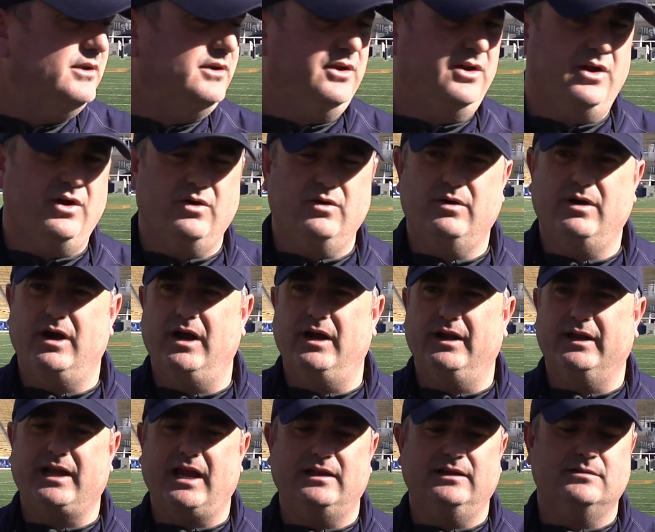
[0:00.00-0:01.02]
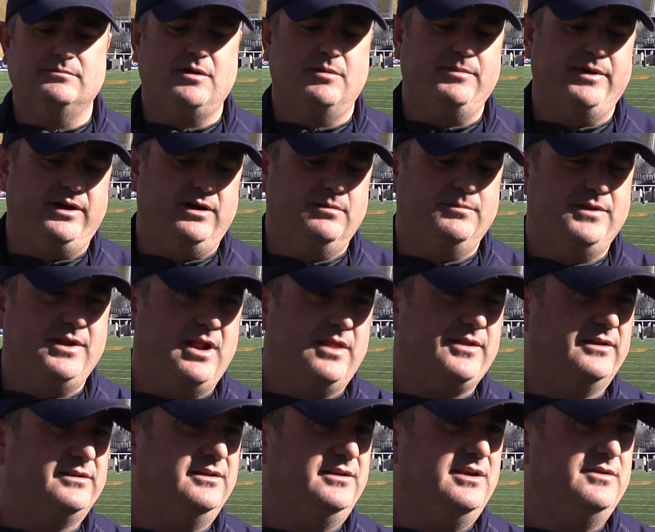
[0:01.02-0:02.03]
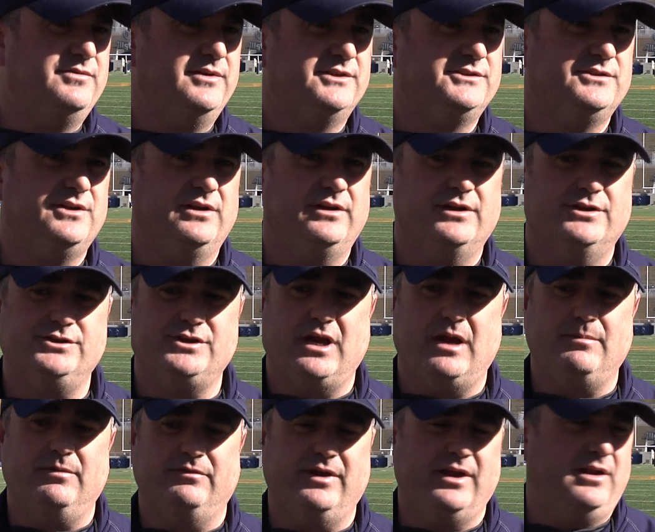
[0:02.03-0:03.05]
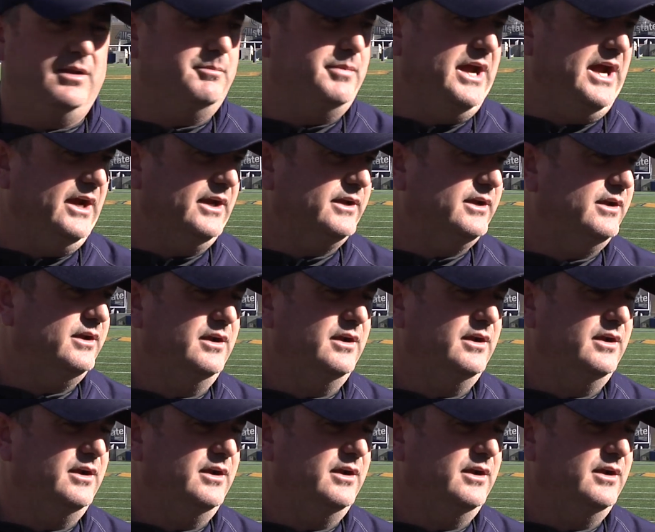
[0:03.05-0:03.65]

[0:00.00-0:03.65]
You know, got a little momentum, and then I thought the defense did a good job of getting it back.